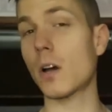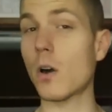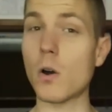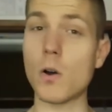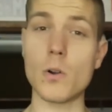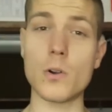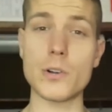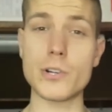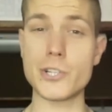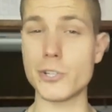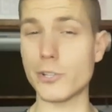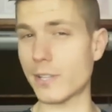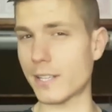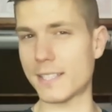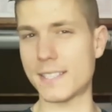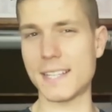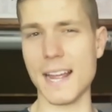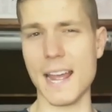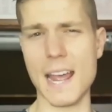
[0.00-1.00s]
Or should
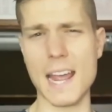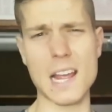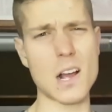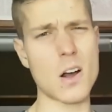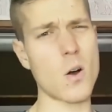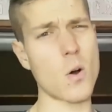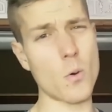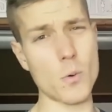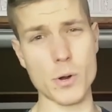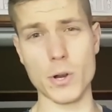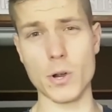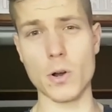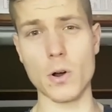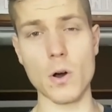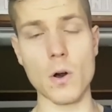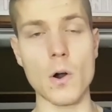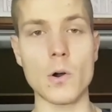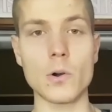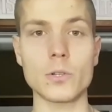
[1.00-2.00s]
I say
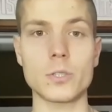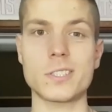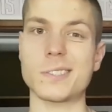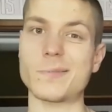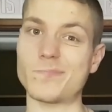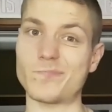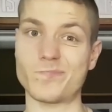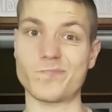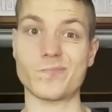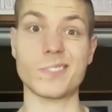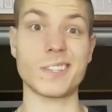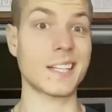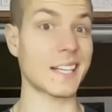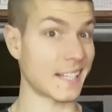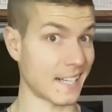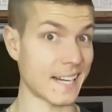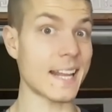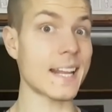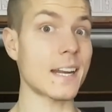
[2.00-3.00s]
Oreo O's,
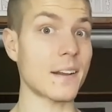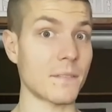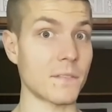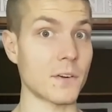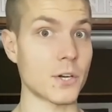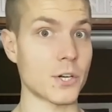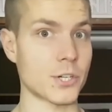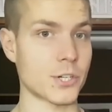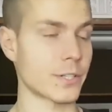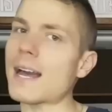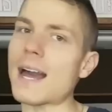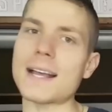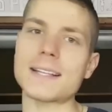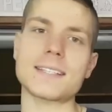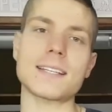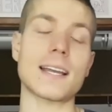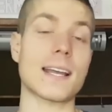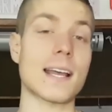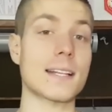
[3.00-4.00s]
the Canadian version?
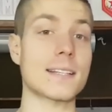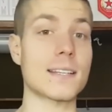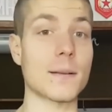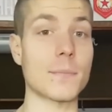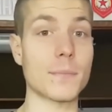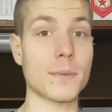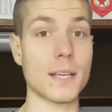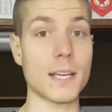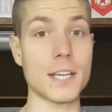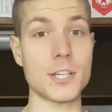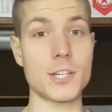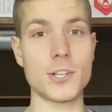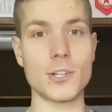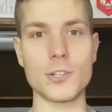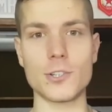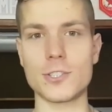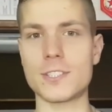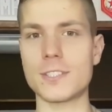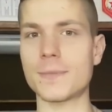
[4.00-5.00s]
Guys, I had some
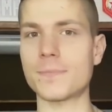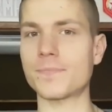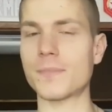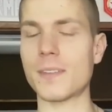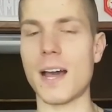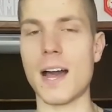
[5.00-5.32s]
issues.